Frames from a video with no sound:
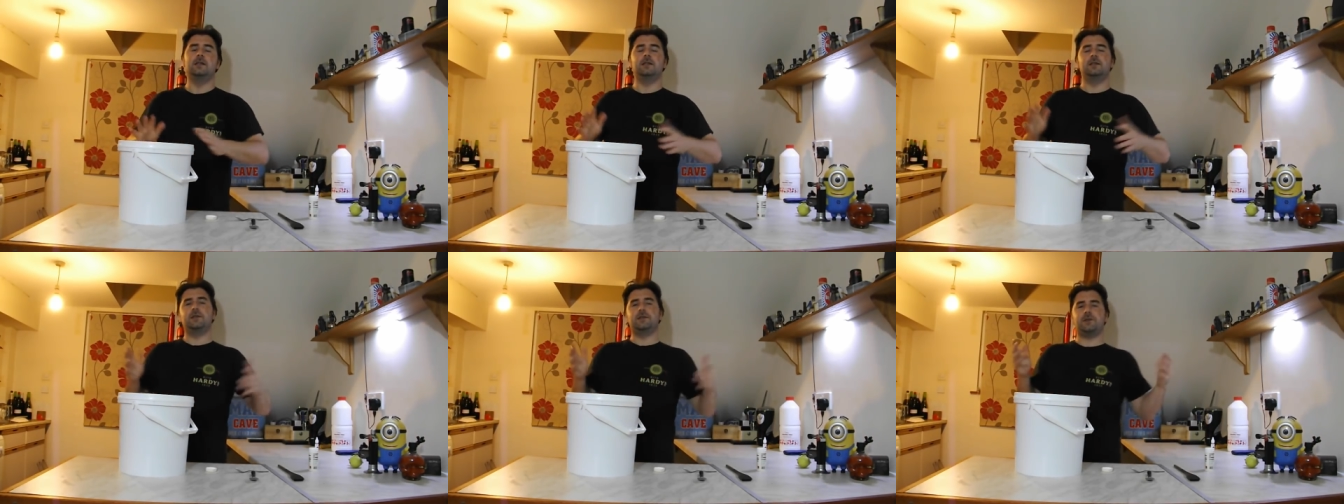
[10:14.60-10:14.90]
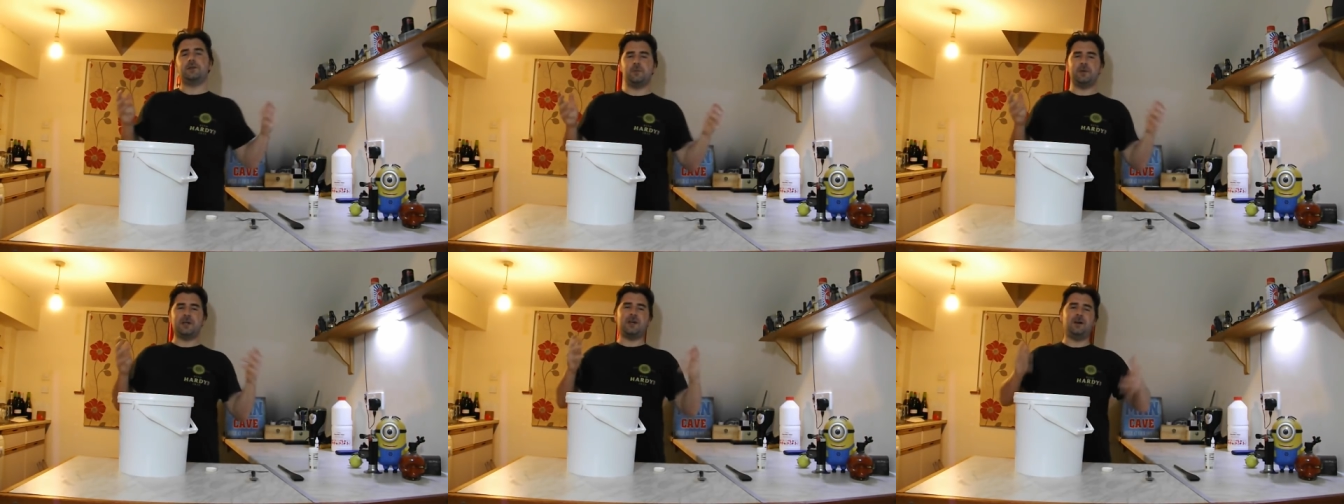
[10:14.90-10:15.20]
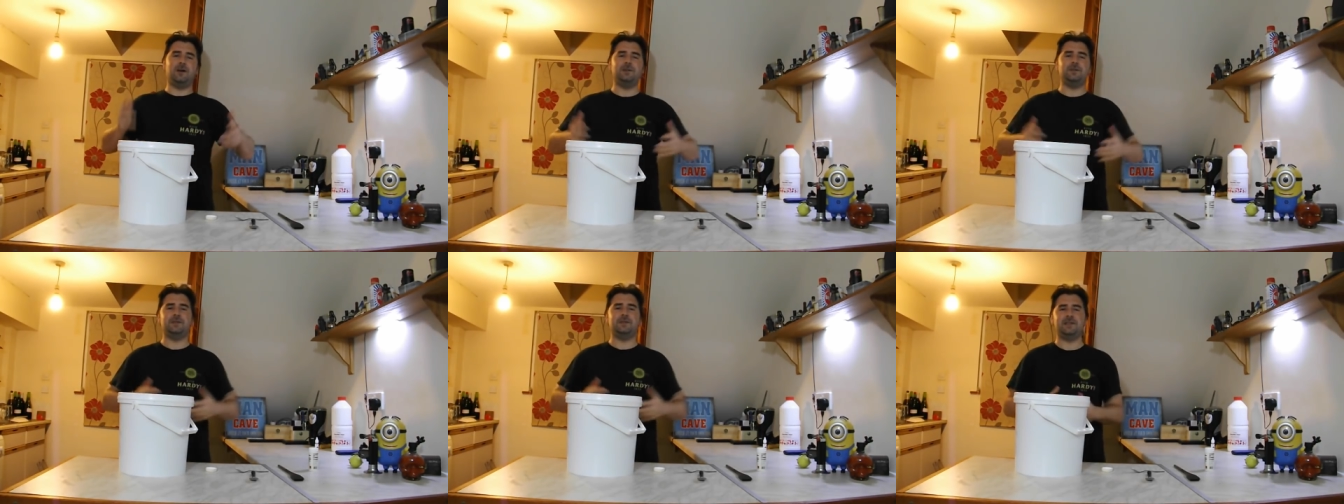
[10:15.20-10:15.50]
So
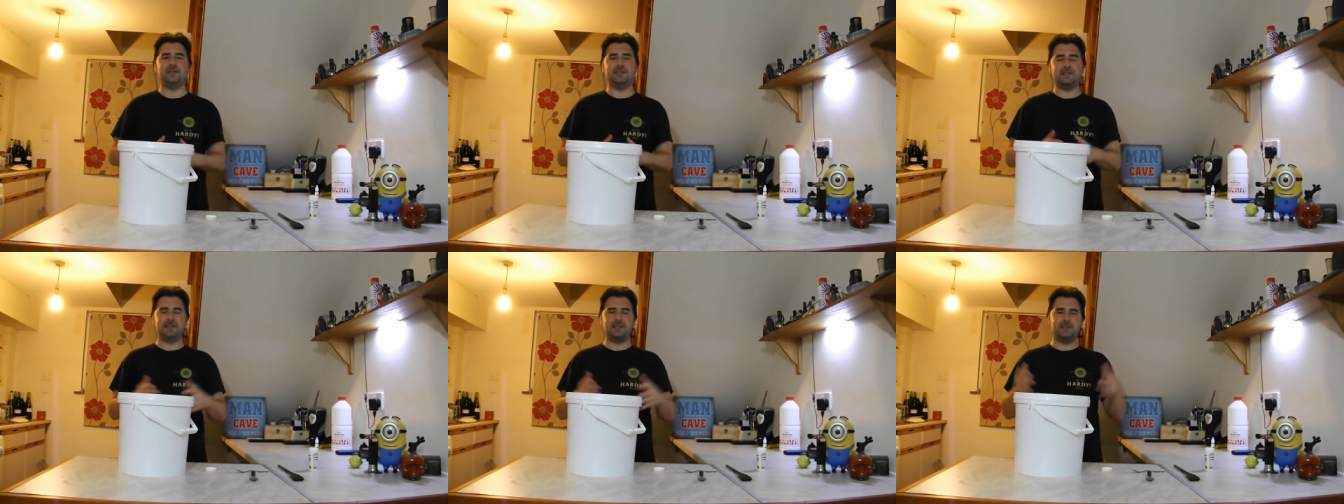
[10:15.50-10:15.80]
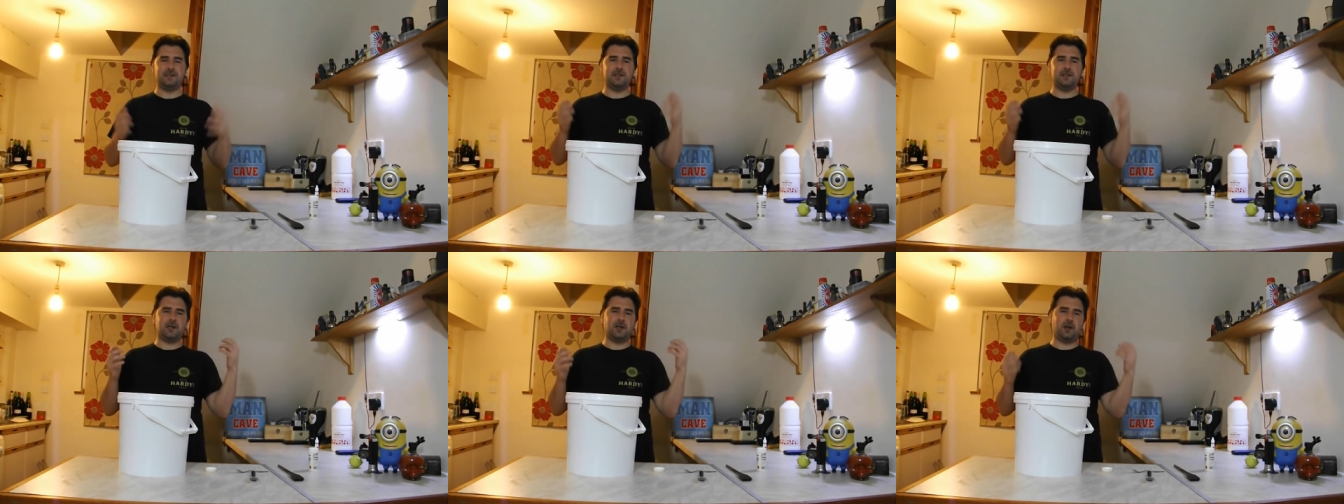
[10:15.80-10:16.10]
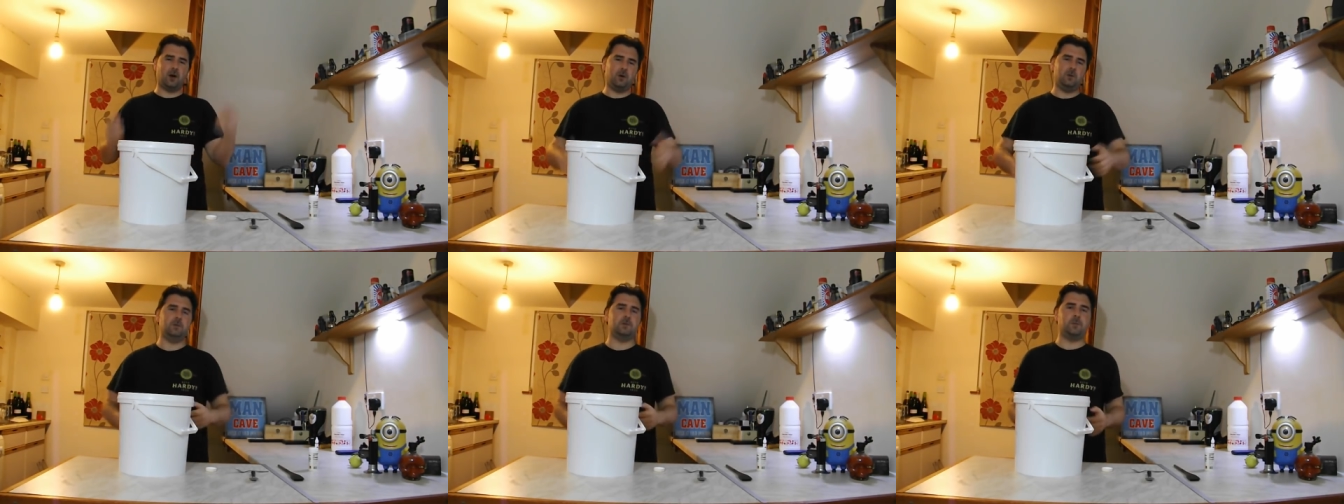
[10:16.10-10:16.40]
because this is the
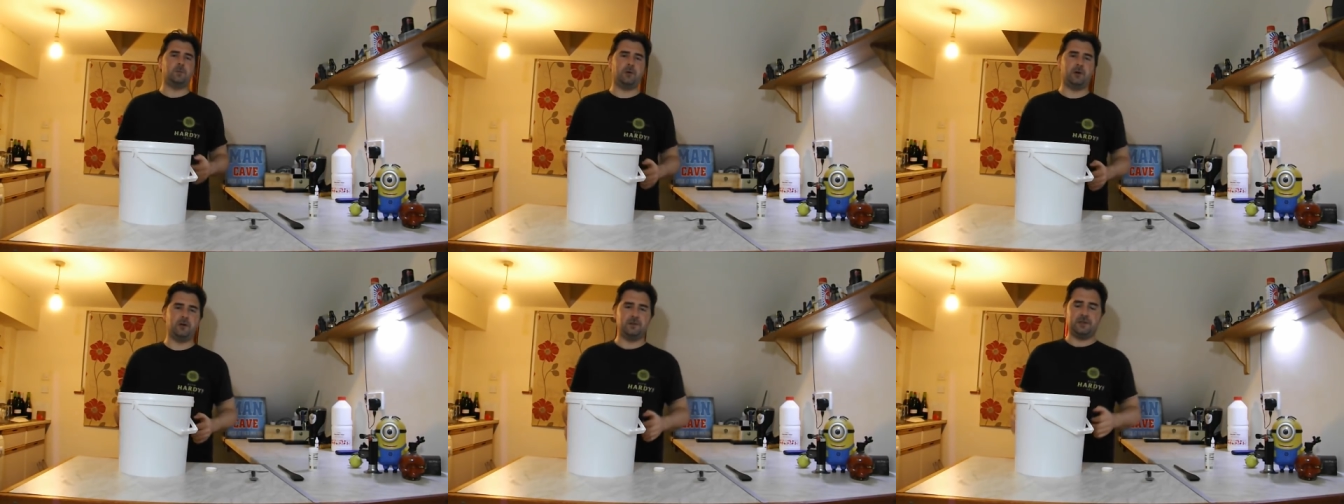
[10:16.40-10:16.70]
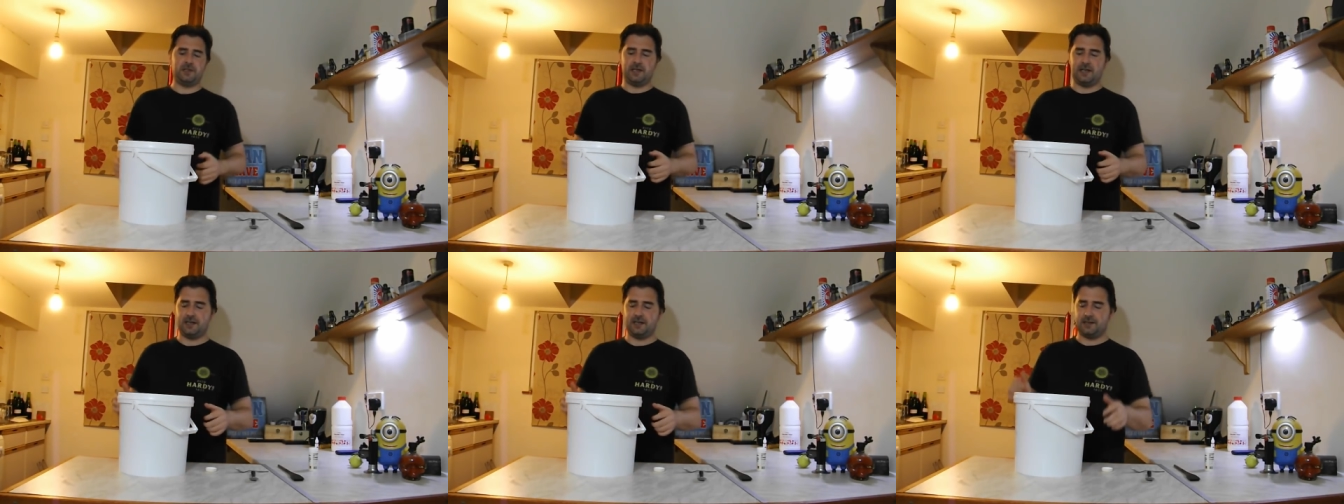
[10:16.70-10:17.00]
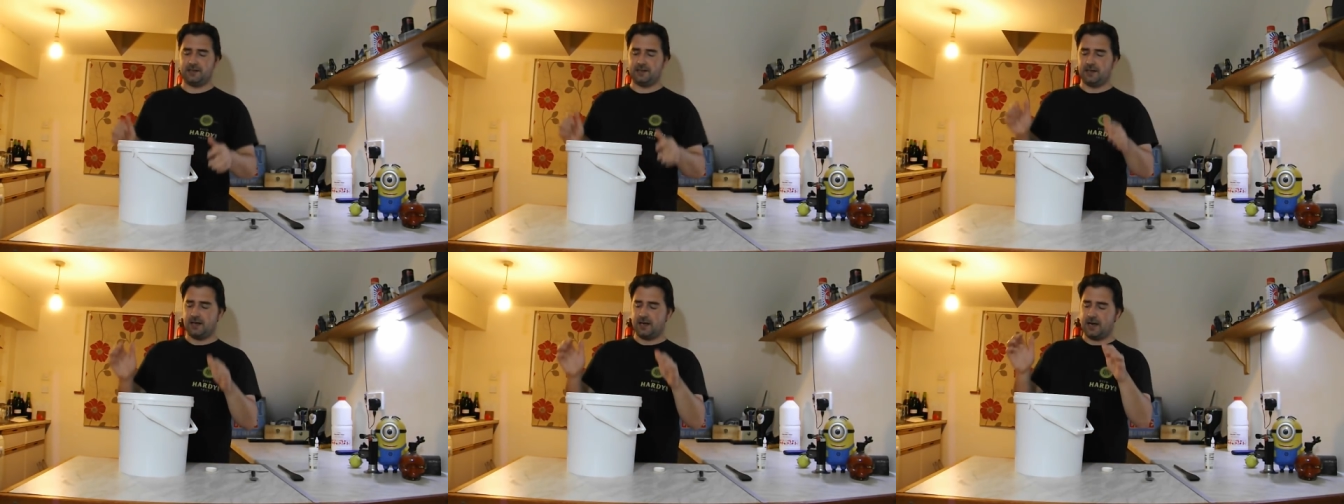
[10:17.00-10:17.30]
cold
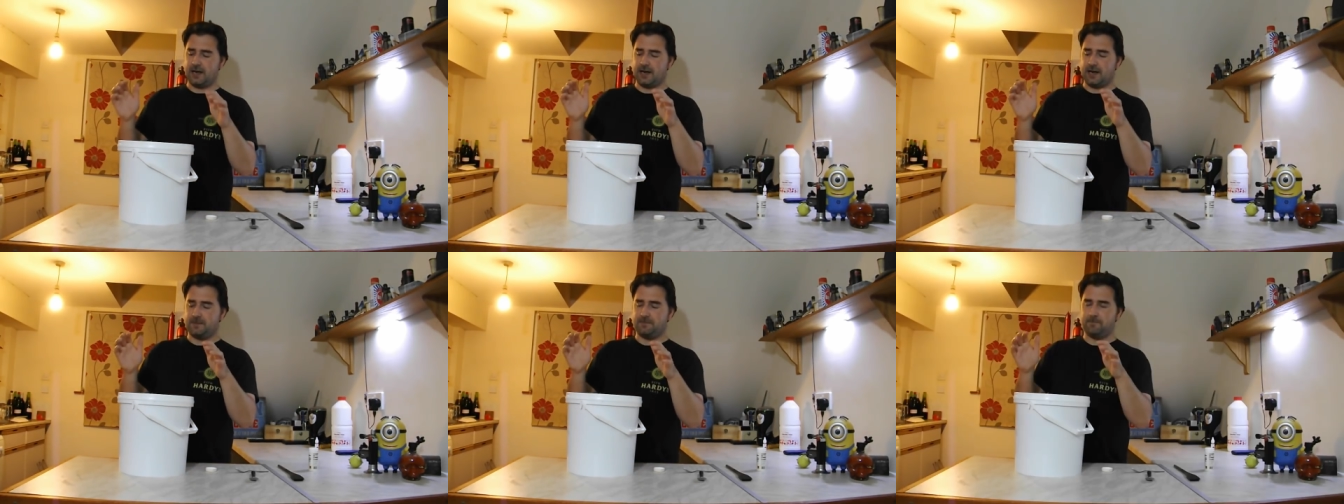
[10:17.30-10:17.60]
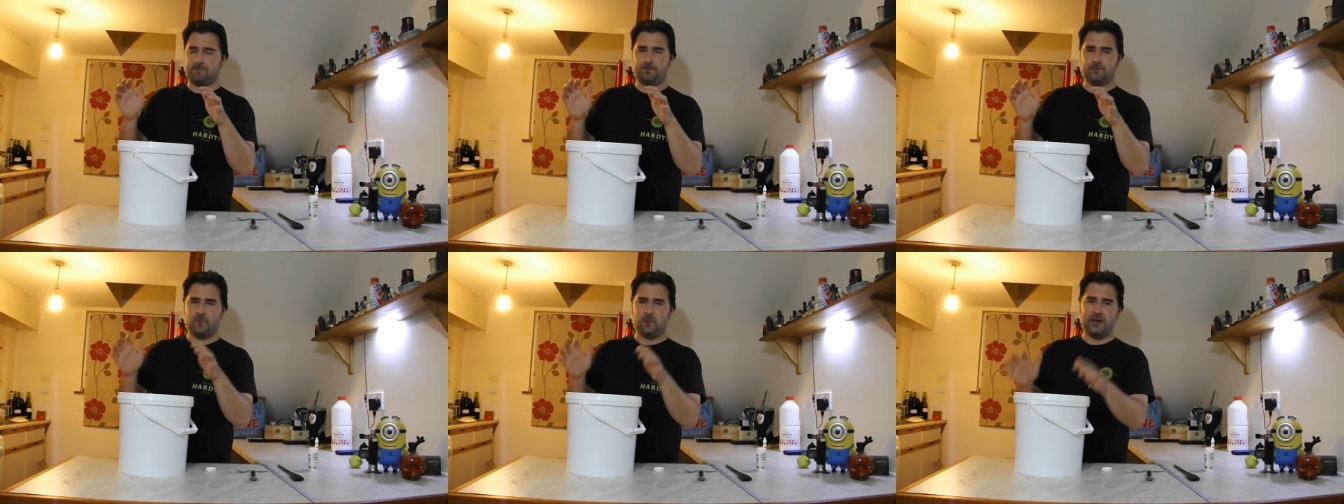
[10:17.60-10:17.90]
process, um,